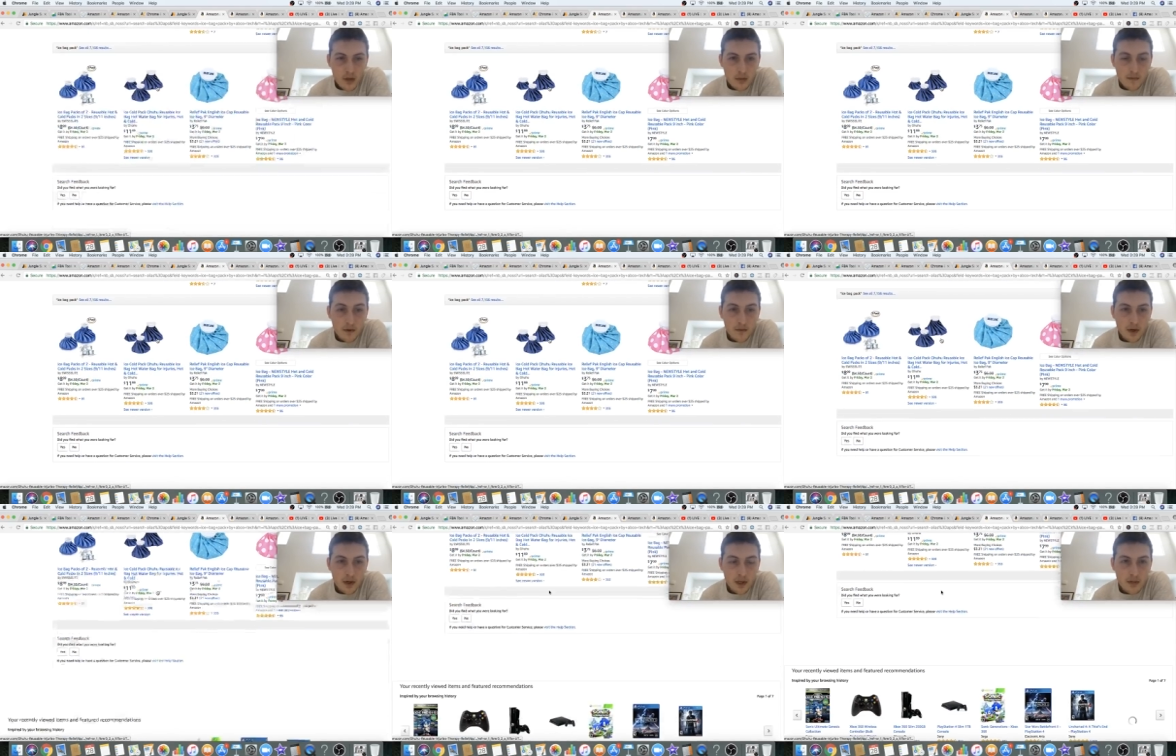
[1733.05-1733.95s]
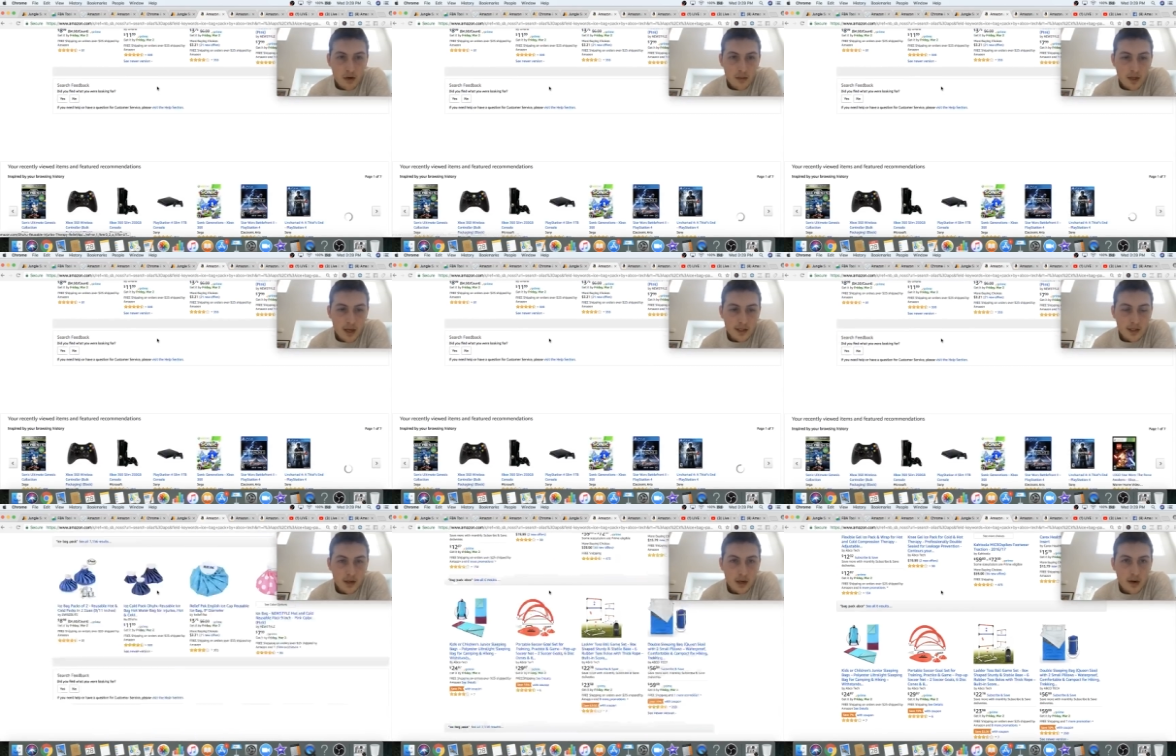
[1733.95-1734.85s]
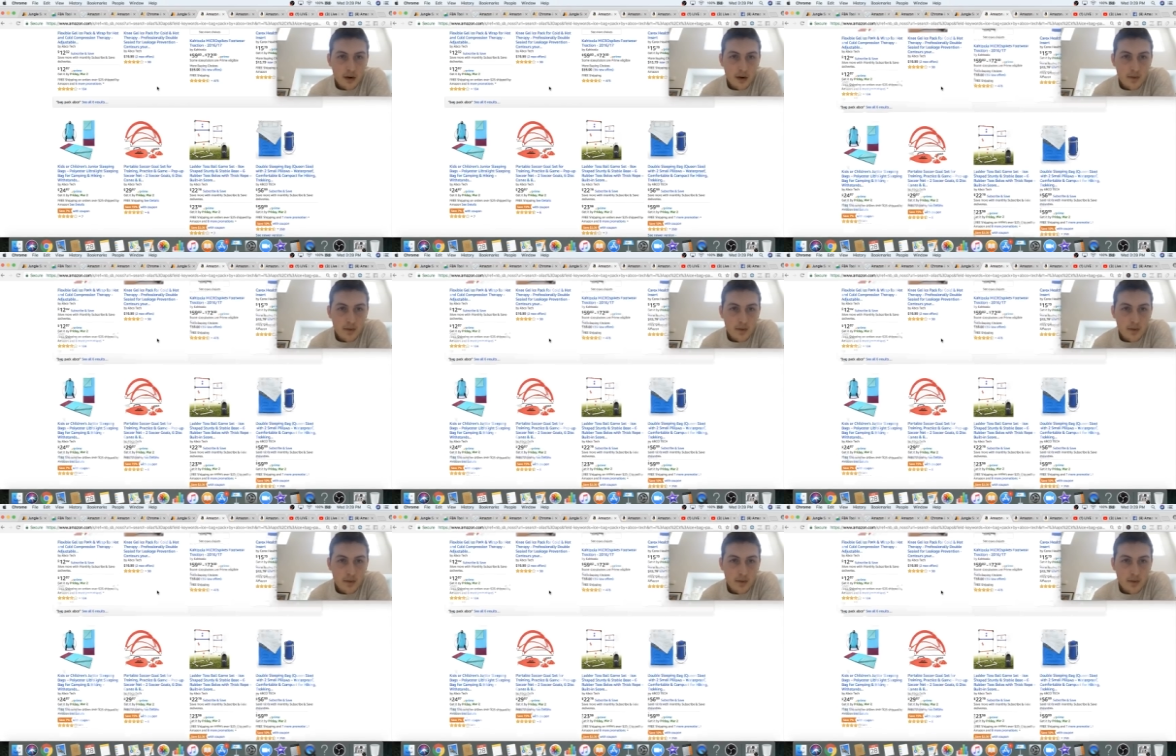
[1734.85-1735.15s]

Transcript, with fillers: But feel free to email me the ASIN, Conrad.